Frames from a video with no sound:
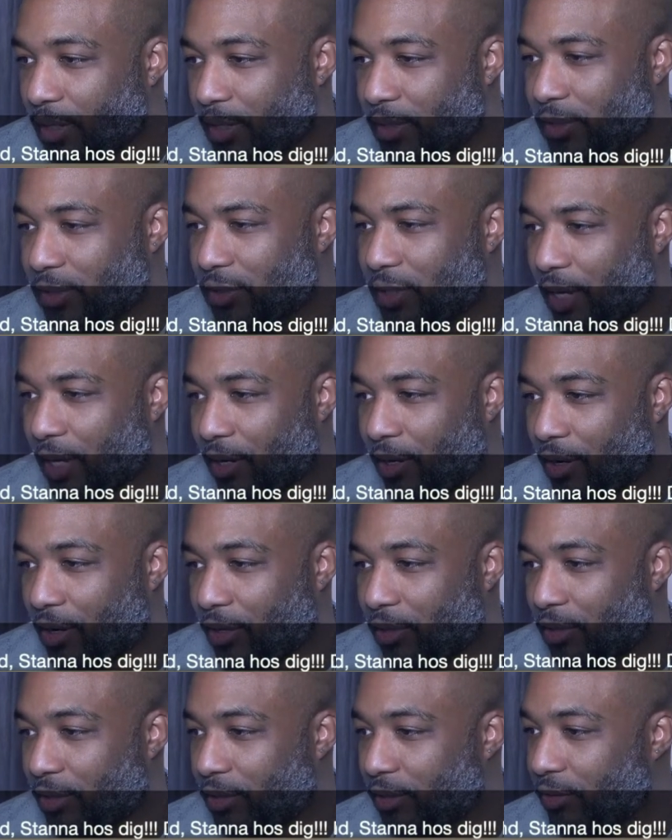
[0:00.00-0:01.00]
This is kind of
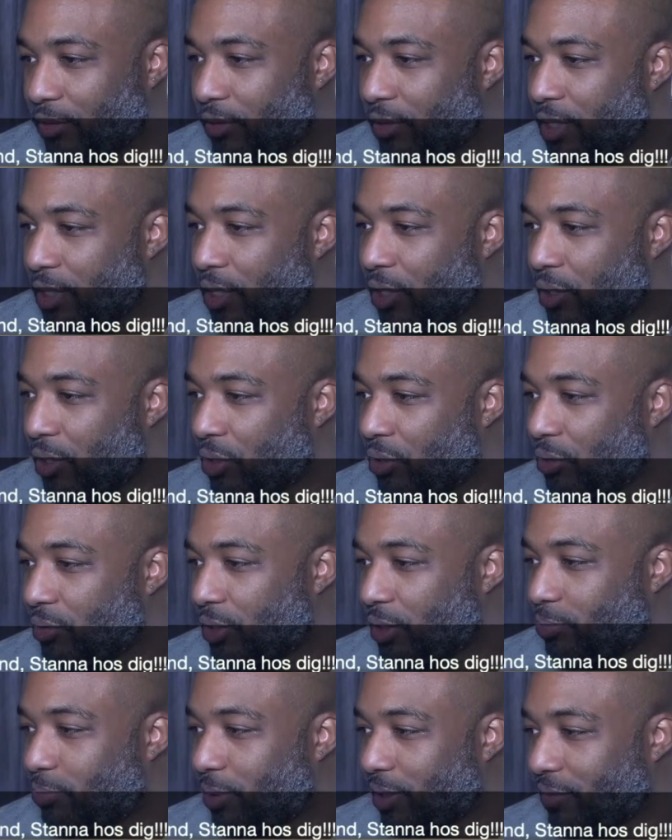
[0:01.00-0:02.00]
hard to do.
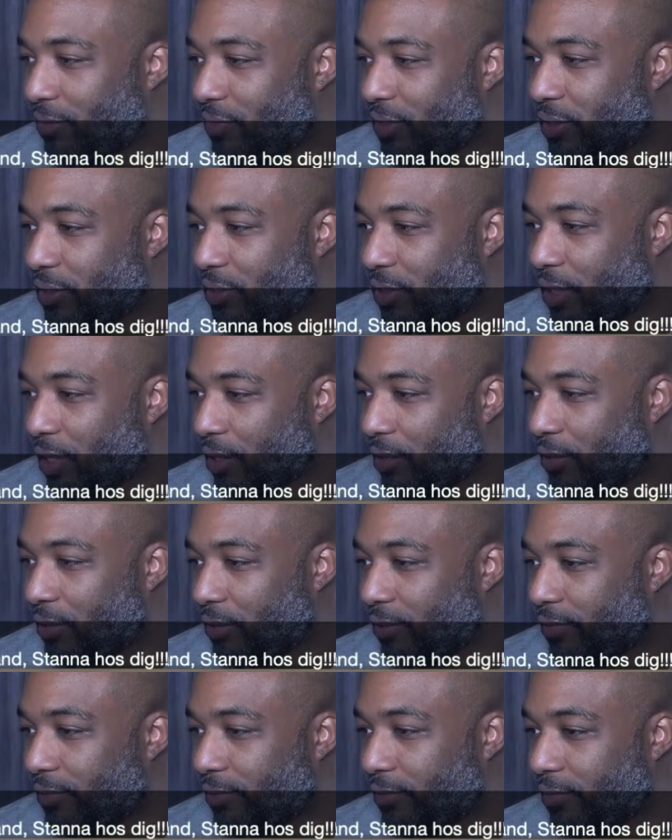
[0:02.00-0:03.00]
Guldet blev till
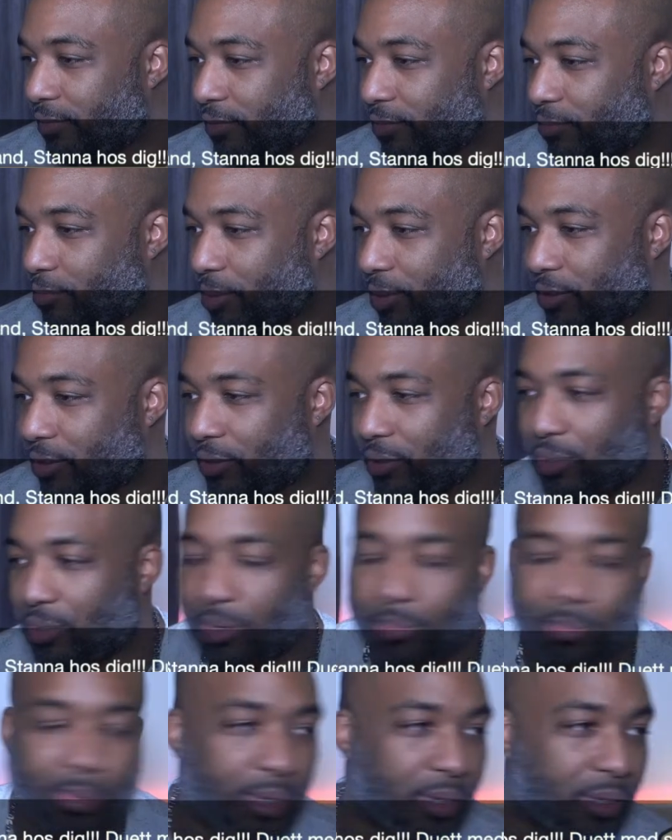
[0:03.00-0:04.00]
sand. Peter
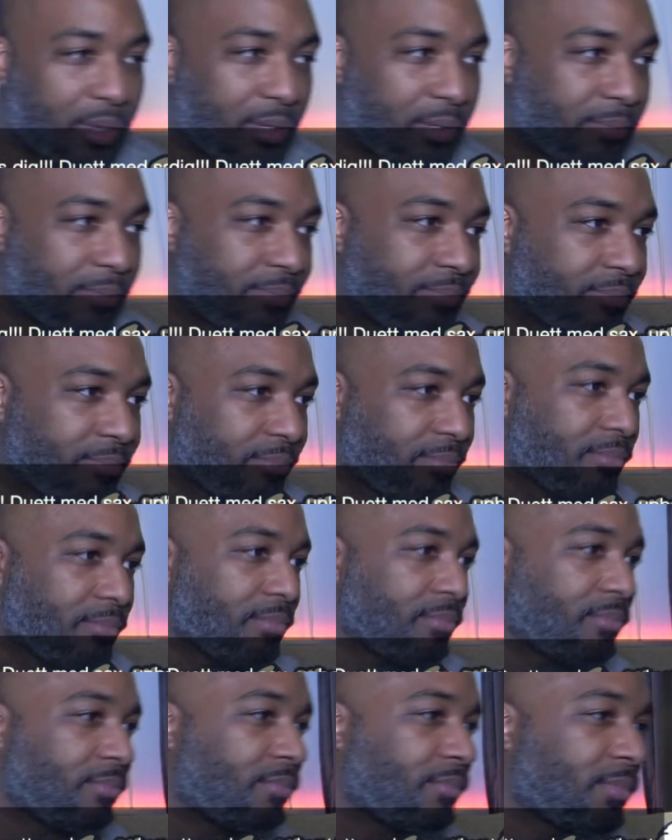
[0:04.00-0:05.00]
Jörbeck.
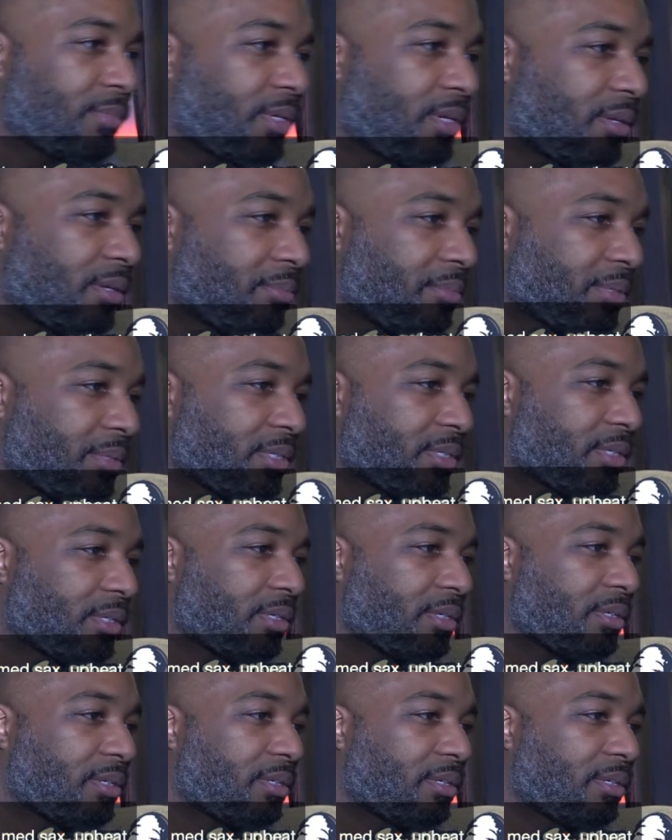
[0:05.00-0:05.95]
Let's see.